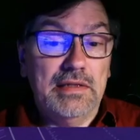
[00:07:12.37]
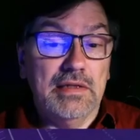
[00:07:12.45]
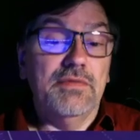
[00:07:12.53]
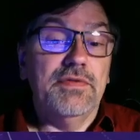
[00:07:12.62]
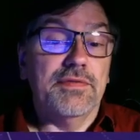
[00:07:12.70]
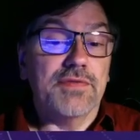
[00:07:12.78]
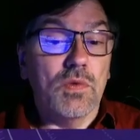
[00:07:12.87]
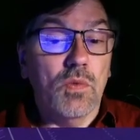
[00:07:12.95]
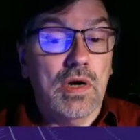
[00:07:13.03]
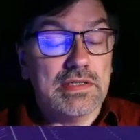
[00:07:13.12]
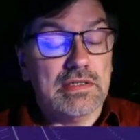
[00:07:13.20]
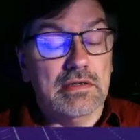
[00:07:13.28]
and 50
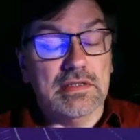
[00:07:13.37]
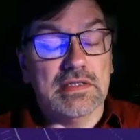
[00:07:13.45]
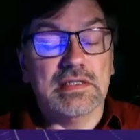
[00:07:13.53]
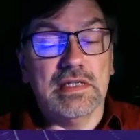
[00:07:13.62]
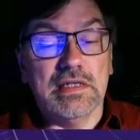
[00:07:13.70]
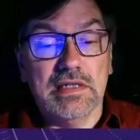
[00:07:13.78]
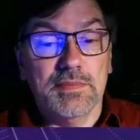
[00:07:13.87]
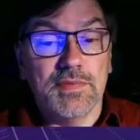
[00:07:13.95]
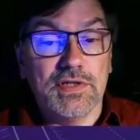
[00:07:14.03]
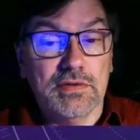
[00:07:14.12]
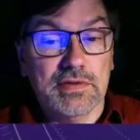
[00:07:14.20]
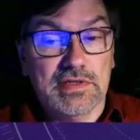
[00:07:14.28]
watts on
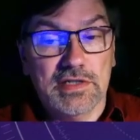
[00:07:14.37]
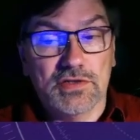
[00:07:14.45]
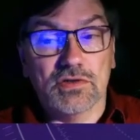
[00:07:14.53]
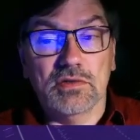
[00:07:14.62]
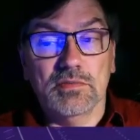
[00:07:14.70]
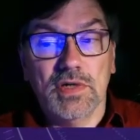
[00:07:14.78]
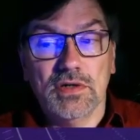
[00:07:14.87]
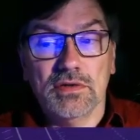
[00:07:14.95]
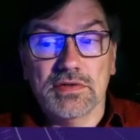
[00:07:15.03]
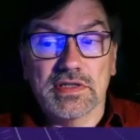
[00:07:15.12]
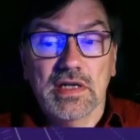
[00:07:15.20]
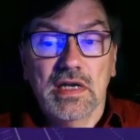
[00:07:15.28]
CW and digital
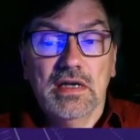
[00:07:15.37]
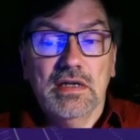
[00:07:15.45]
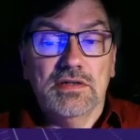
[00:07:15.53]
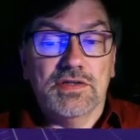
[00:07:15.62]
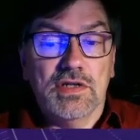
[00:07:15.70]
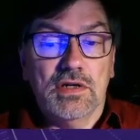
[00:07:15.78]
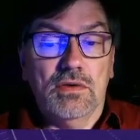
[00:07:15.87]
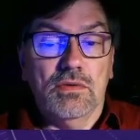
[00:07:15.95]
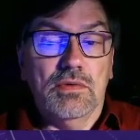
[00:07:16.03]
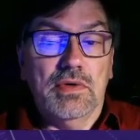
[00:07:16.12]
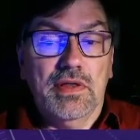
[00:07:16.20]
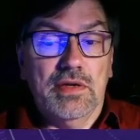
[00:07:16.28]
modes, so
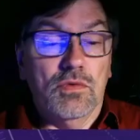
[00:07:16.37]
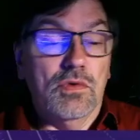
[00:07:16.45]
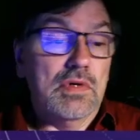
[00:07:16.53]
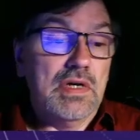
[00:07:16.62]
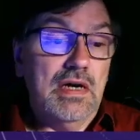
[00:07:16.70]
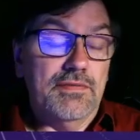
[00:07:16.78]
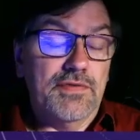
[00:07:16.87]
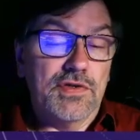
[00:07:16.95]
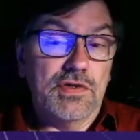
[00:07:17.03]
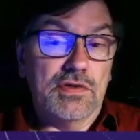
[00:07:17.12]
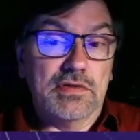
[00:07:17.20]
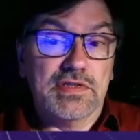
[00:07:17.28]
it will cover
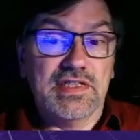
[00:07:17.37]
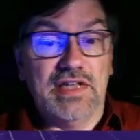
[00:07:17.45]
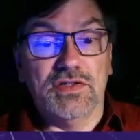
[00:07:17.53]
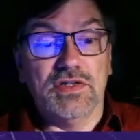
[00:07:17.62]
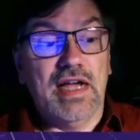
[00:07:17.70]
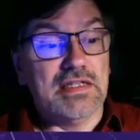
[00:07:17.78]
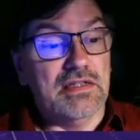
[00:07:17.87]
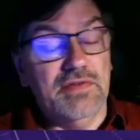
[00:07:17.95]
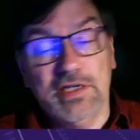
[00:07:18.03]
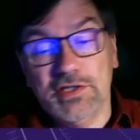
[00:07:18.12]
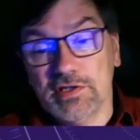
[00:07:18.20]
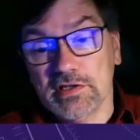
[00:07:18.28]
your standard
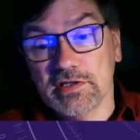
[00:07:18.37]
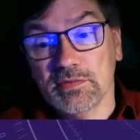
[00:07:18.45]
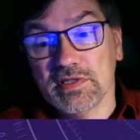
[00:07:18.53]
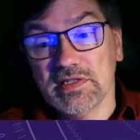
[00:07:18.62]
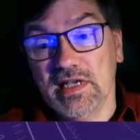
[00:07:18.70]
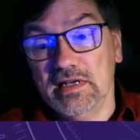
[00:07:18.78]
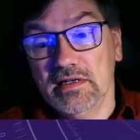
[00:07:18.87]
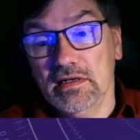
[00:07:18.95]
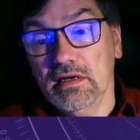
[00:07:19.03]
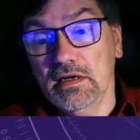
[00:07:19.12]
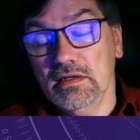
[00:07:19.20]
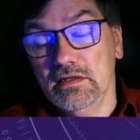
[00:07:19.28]
activations with, say,
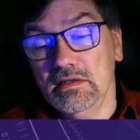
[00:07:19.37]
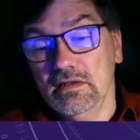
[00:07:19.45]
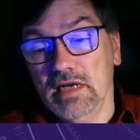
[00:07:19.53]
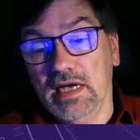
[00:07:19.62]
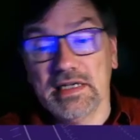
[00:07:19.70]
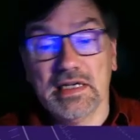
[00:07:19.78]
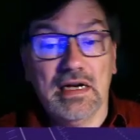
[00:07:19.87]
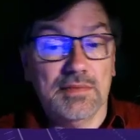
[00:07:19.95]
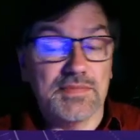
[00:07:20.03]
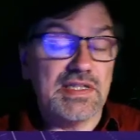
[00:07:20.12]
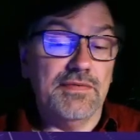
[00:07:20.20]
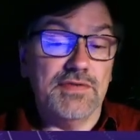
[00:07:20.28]
a ICOM
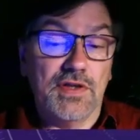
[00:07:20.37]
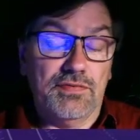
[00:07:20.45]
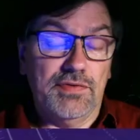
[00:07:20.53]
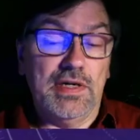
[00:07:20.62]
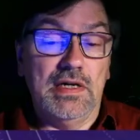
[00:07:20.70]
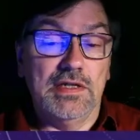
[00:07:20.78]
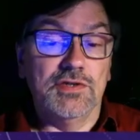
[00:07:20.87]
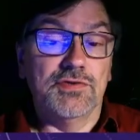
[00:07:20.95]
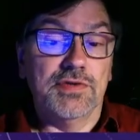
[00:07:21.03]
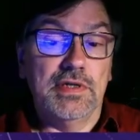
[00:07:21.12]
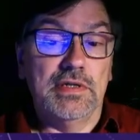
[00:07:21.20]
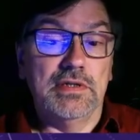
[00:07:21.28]

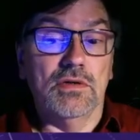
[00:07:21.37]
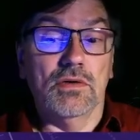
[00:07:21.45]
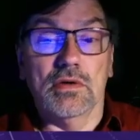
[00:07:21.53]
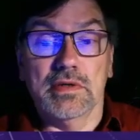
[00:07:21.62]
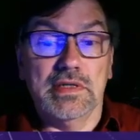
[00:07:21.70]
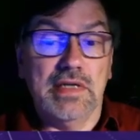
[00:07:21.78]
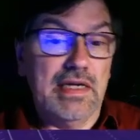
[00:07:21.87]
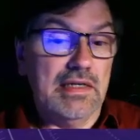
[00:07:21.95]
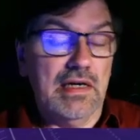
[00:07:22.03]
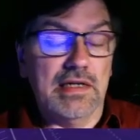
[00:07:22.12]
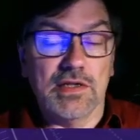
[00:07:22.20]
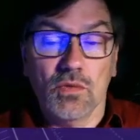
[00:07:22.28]
7300 or an
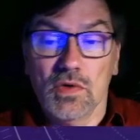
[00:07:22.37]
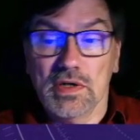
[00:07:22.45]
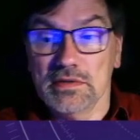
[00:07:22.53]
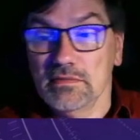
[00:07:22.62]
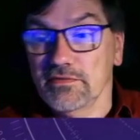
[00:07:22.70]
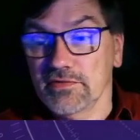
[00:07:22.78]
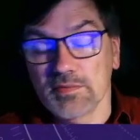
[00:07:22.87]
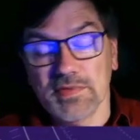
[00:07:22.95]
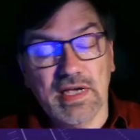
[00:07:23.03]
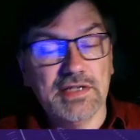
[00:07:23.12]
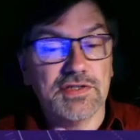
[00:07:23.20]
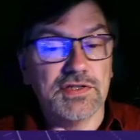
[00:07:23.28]
891 from
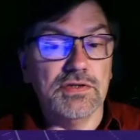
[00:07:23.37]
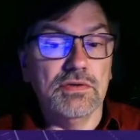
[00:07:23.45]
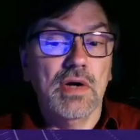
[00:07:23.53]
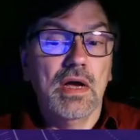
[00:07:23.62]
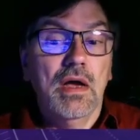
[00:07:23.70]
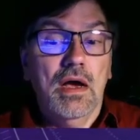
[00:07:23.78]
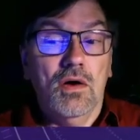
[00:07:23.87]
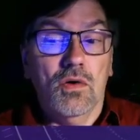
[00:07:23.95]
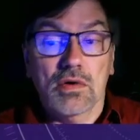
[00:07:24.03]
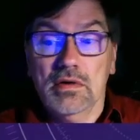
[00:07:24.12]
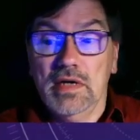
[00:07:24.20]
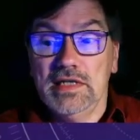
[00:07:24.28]
Yaesu,
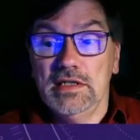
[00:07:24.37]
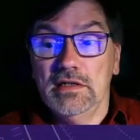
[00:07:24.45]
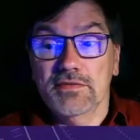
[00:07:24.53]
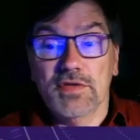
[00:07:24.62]
or any of the